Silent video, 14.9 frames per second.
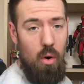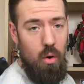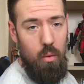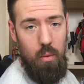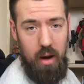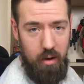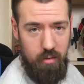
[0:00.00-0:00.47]

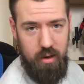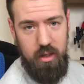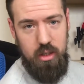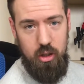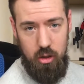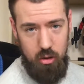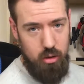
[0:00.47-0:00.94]
or
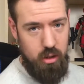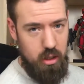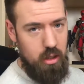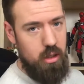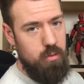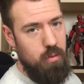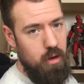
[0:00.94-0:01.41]
whatever it is you
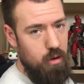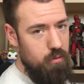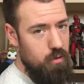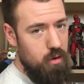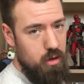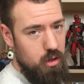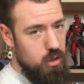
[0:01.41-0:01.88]
use to
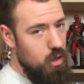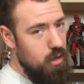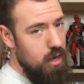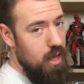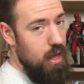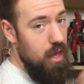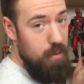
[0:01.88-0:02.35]
display your
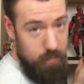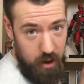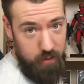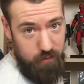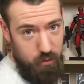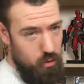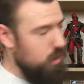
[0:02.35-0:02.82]
Funkos on, he